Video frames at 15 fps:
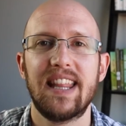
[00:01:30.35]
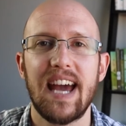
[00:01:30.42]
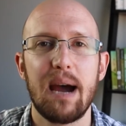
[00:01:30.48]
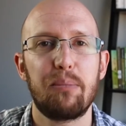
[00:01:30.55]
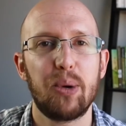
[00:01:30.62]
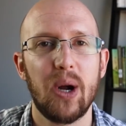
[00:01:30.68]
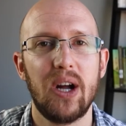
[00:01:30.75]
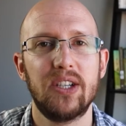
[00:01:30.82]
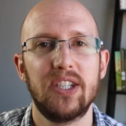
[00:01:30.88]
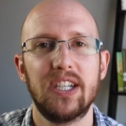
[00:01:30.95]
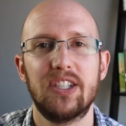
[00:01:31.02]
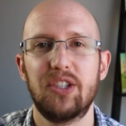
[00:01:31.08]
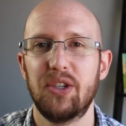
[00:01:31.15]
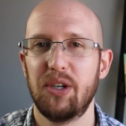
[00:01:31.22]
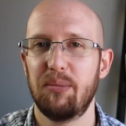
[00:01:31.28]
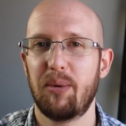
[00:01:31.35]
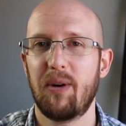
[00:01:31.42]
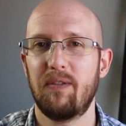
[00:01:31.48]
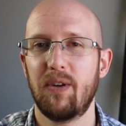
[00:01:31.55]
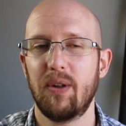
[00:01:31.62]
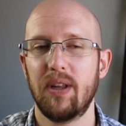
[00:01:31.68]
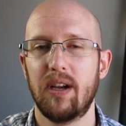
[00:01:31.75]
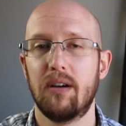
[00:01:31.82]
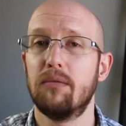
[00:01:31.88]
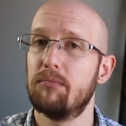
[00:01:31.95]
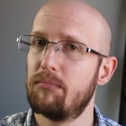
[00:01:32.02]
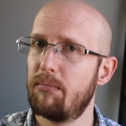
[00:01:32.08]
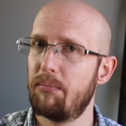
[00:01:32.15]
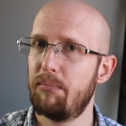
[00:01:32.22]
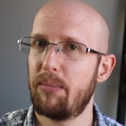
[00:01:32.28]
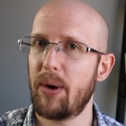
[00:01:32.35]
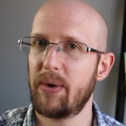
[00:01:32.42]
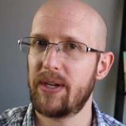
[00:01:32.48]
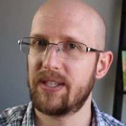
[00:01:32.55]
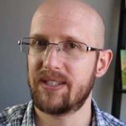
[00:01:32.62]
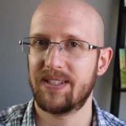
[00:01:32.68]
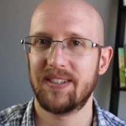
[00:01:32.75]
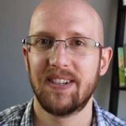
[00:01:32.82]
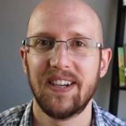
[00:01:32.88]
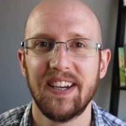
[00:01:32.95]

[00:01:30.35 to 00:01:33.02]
that project to your portfolio. Bonus.